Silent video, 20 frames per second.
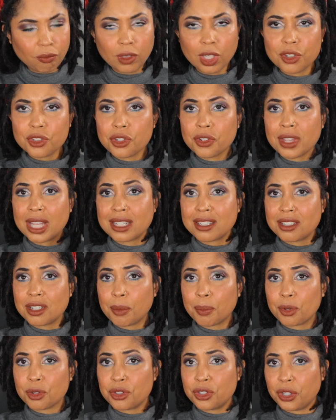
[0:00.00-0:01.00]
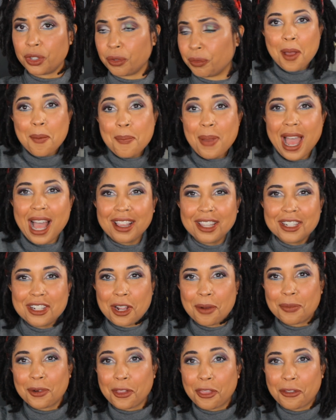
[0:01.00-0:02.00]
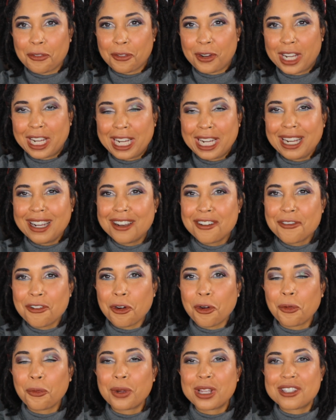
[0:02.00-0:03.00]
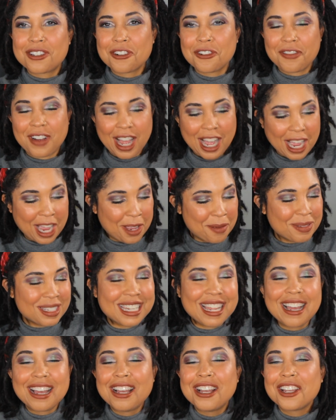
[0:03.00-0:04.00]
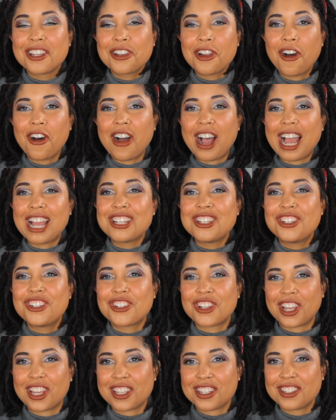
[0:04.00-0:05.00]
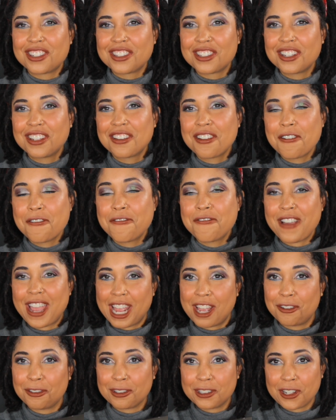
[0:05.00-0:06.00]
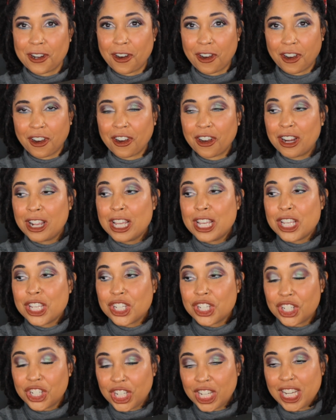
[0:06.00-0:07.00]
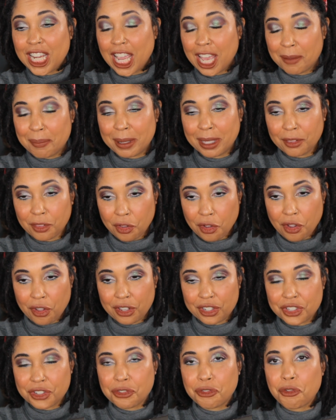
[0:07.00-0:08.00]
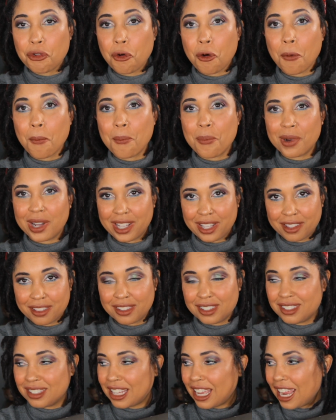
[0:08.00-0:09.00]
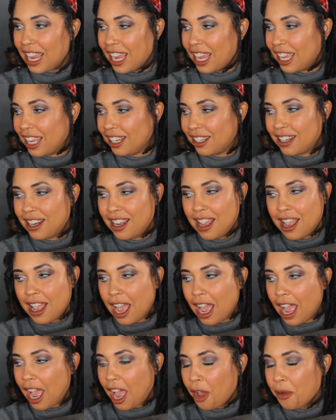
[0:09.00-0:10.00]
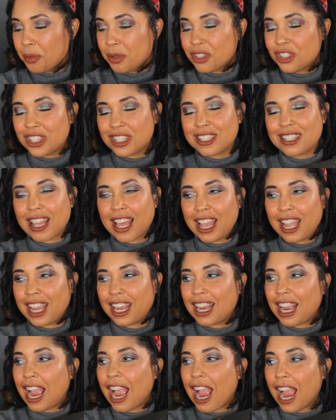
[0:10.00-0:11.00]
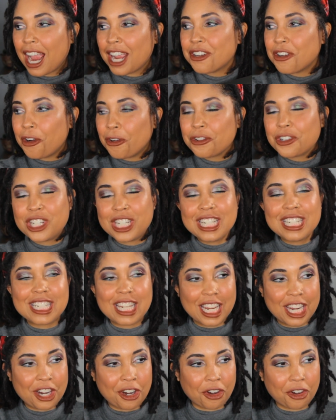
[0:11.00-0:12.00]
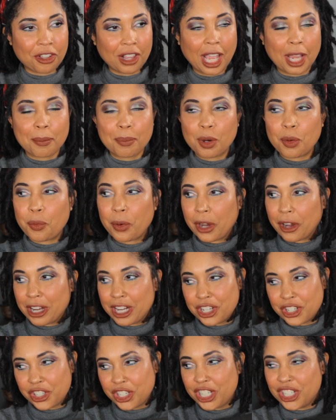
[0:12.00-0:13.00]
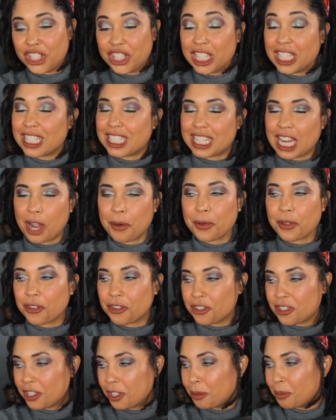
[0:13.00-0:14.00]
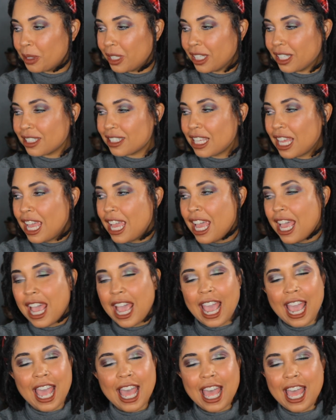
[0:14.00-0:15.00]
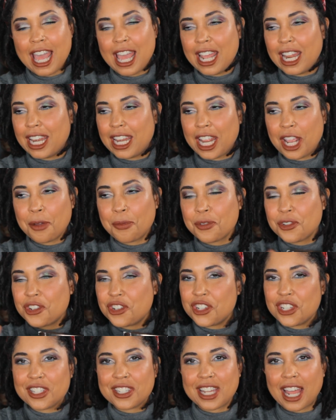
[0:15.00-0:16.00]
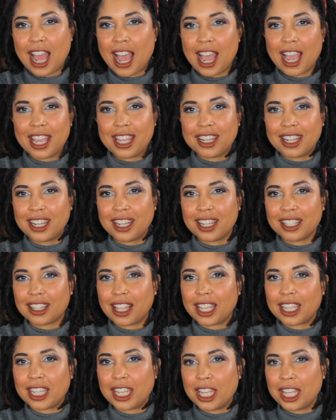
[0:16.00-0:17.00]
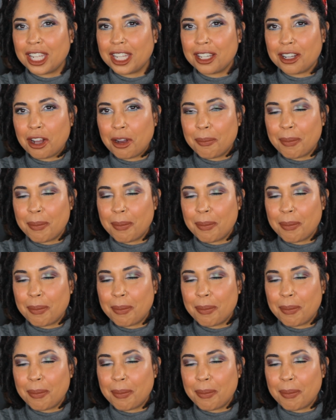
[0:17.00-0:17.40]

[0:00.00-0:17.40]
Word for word: So that's number two. Palette number three for winter vibes. Y'all, I just found her. She had been lost for months and I was just like, I know she's here, like, but where is she? She is not with her siblings. And it was just hiding like in a